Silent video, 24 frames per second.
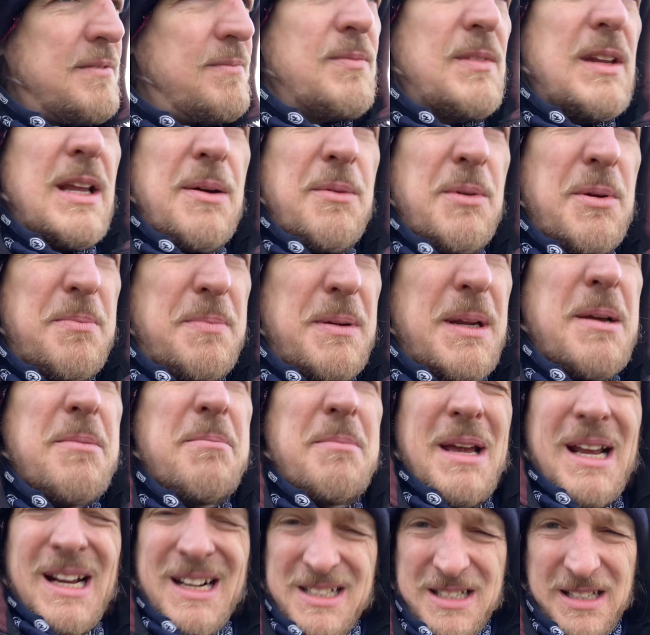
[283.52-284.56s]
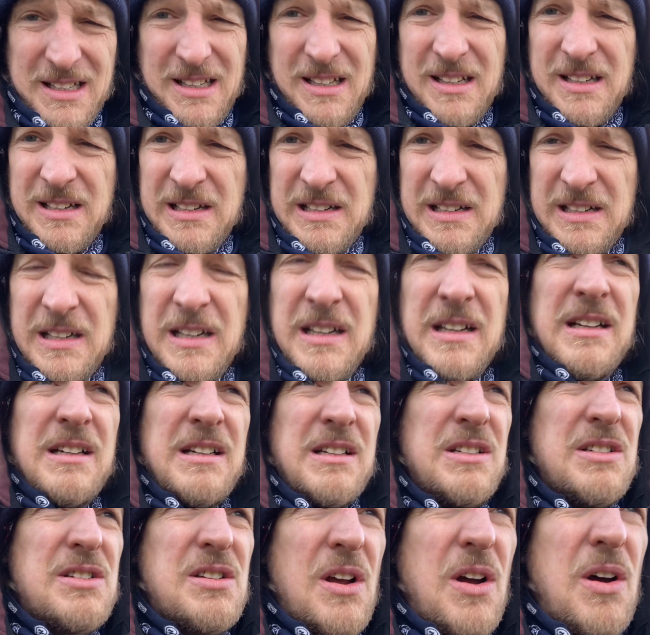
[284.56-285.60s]
It would be amazing.
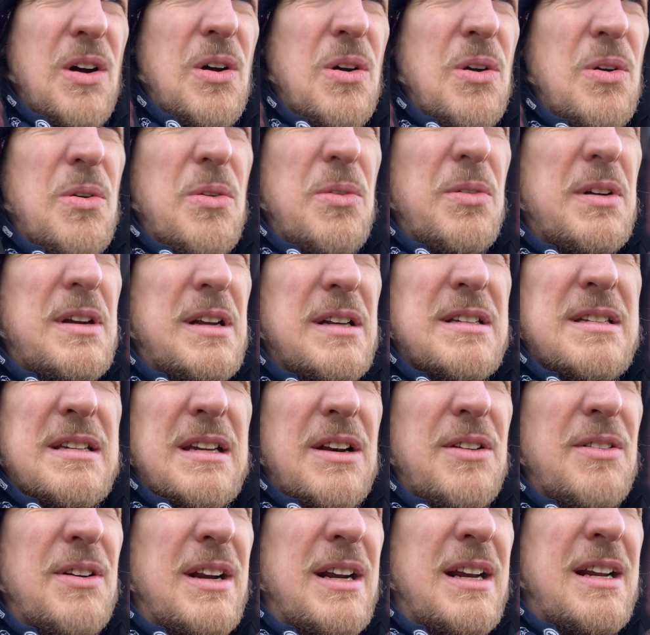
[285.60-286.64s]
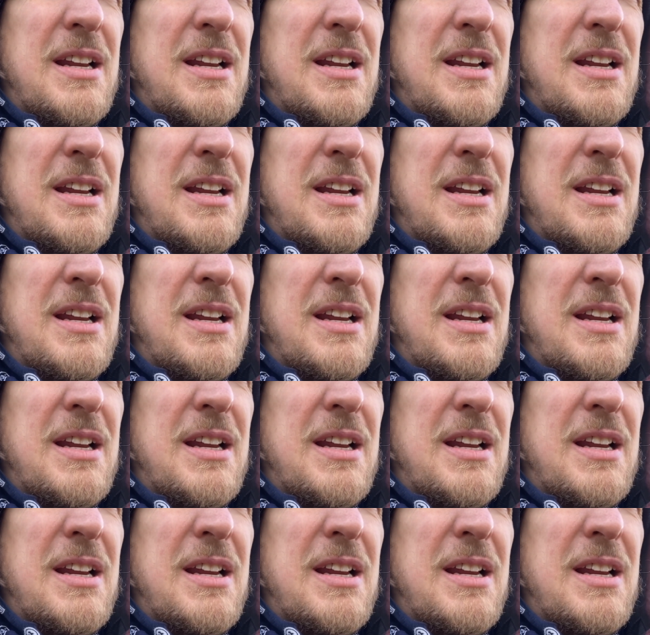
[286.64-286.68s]
So considering